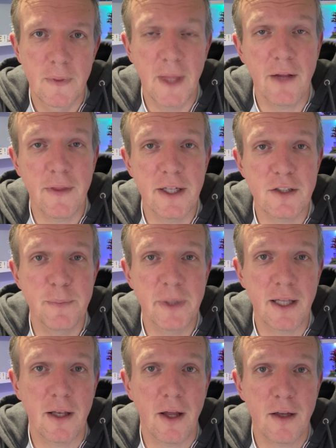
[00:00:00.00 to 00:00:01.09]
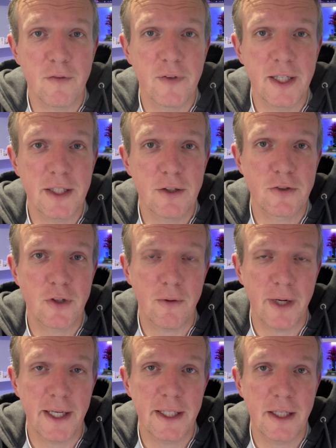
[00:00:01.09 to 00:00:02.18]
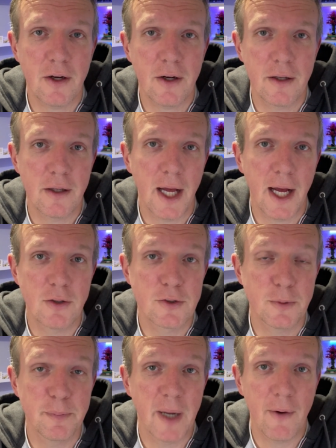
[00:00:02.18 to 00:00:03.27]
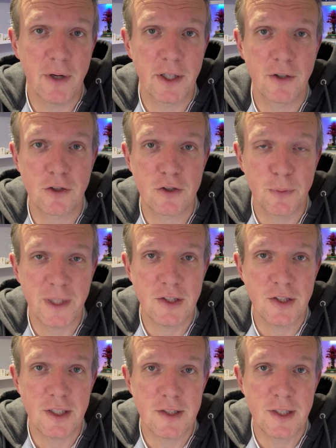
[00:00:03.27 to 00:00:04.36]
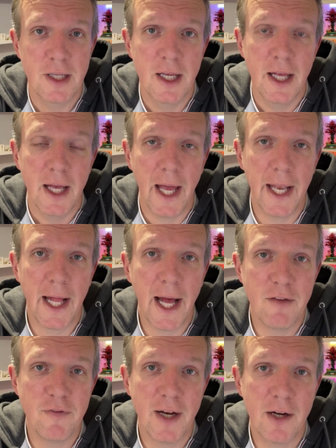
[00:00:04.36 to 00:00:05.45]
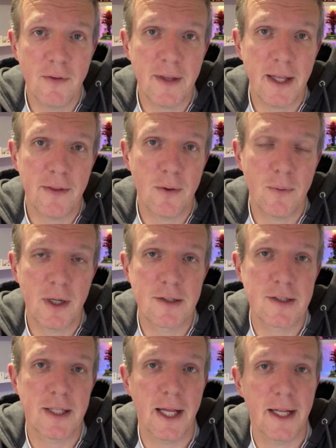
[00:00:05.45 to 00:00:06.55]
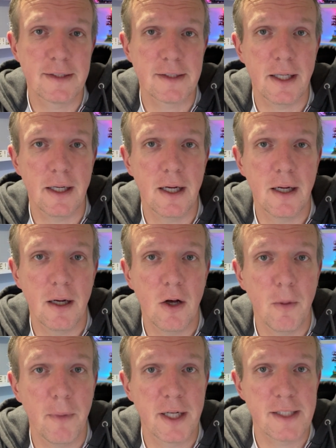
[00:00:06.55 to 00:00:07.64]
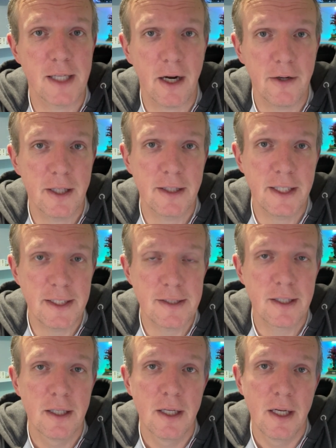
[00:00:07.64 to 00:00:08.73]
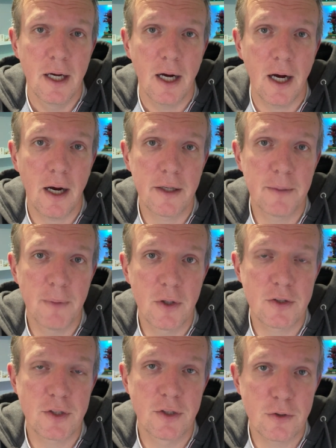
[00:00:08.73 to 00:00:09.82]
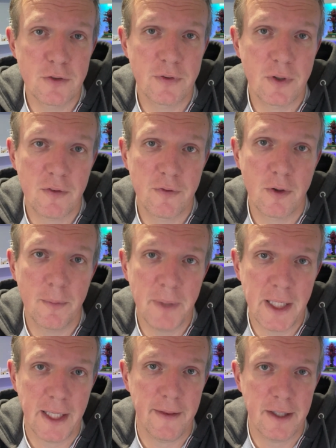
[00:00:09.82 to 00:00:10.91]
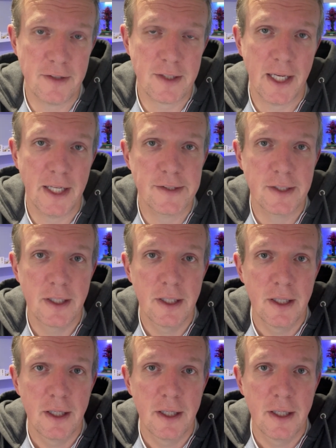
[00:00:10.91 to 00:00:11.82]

Now, there's been a lot of videos already on how to power your switches, and I found that the ones that uh, Almighty Arjen did are the most useful for me in this case.